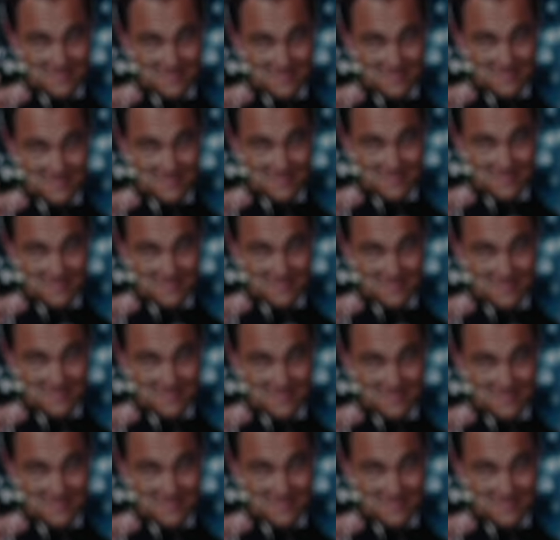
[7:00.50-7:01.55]

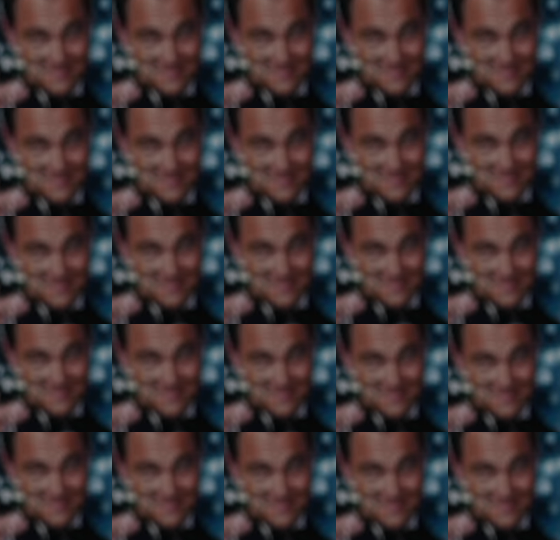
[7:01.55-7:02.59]

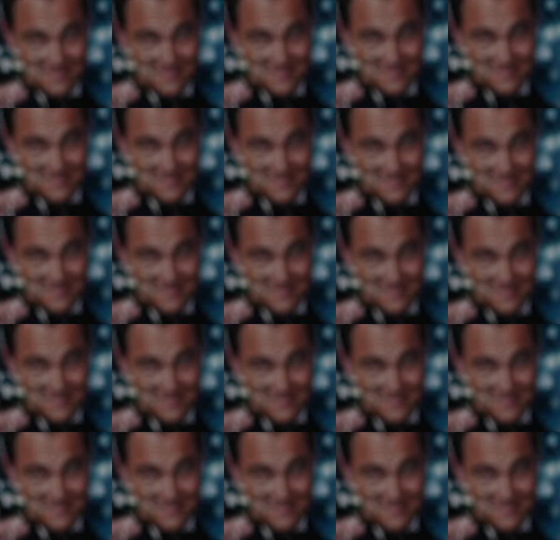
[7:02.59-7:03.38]
(not speaking)